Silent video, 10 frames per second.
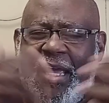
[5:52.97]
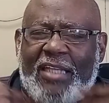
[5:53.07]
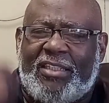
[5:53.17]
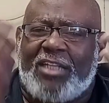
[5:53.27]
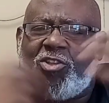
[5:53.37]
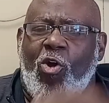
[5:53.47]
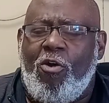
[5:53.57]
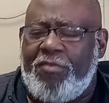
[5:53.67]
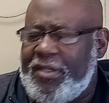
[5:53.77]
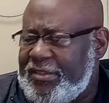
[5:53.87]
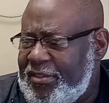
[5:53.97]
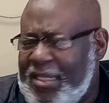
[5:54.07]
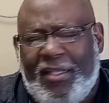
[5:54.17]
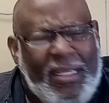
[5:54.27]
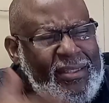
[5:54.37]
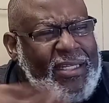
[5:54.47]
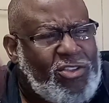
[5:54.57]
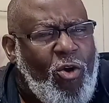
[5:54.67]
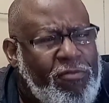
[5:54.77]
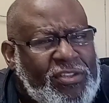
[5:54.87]
It's like they think
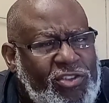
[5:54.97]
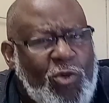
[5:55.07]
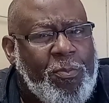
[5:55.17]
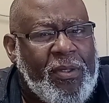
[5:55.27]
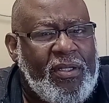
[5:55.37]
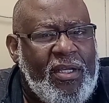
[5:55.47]
Jehovah is stupid.